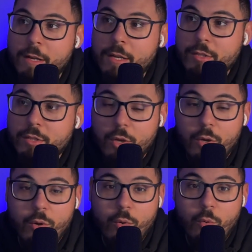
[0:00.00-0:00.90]

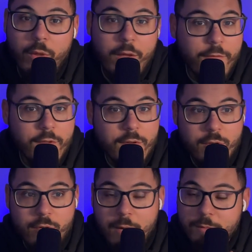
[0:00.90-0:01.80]
So without further
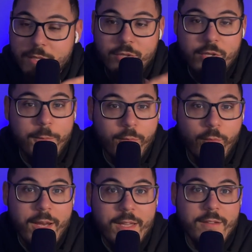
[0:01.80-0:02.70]
ado, I'm just going to jump
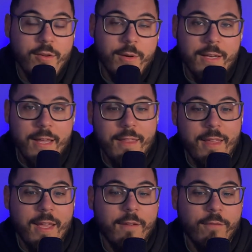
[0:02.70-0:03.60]
right into it. And
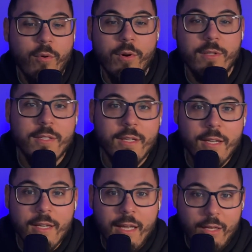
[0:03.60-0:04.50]
then, of course,
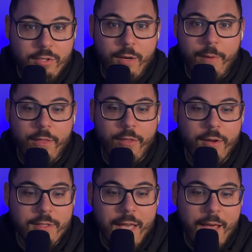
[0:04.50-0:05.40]
I'll share my
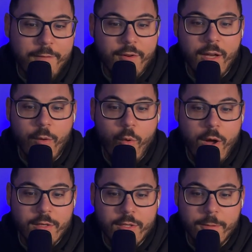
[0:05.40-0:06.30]
thoughts after I
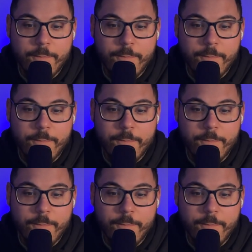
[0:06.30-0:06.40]
watch.